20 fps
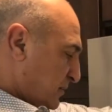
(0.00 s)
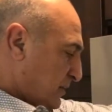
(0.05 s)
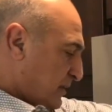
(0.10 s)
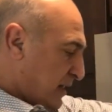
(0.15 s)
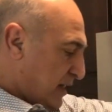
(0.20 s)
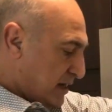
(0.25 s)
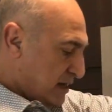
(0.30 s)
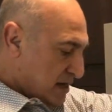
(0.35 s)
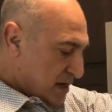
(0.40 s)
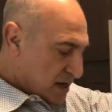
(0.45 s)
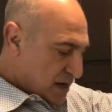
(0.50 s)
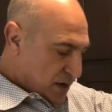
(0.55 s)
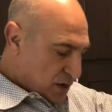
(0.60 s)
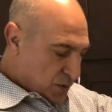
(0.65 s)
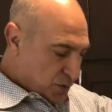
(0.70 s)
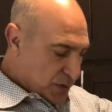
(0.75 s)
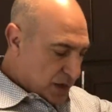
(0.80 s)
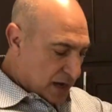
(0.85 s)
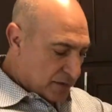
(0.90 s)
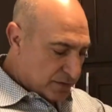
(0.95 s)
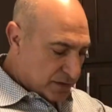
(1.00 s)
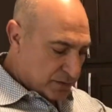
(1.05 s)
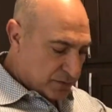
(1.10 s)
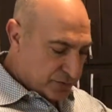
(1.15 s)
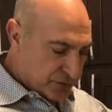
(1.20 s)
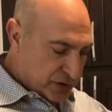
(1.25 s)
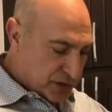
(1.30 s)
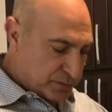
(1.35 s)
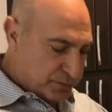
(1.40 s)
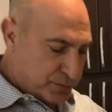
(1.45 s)
Okay, we have a
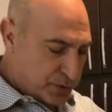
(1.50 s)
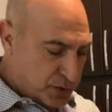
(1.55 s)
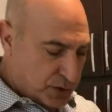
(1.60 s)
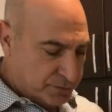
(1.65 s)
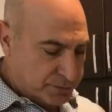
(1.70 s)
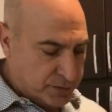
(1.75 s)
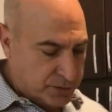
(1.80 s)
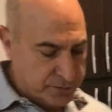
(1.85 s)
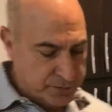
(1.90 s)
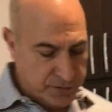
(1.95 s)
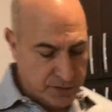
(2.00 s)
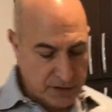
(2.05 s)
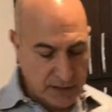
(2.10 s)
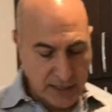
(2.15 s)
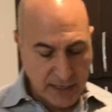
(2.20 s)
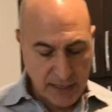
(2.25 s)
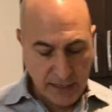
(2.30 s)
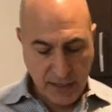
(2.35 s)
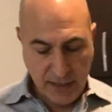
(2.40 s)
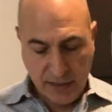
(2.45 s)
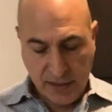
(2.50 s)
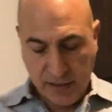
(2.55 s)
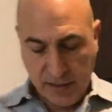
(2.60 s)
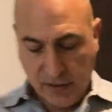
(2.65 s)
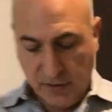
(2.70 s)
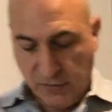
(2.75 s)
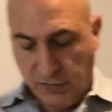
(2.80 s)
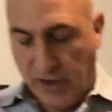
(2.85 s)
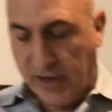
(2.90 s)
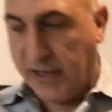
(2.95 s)
really beautiful fillet
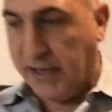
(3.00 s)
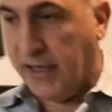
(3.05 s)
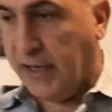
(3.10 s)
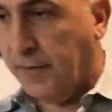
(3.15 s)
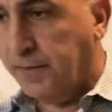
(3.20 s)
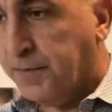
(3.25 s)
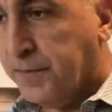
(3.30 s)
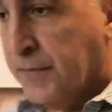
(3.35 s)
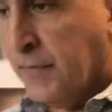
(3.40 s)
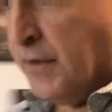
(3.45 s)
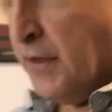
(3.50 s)
right here.